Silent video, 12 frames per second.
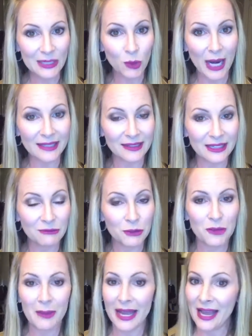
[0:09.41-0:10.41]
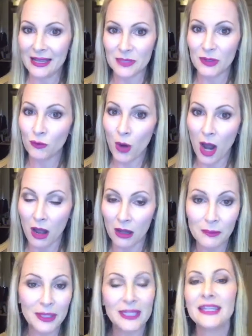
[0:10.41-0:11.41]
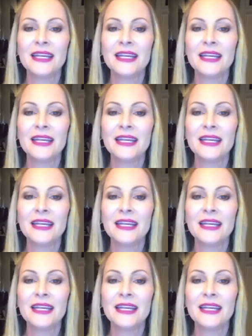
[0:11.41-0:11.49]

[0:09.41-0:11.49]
where I live with my husband, Rob,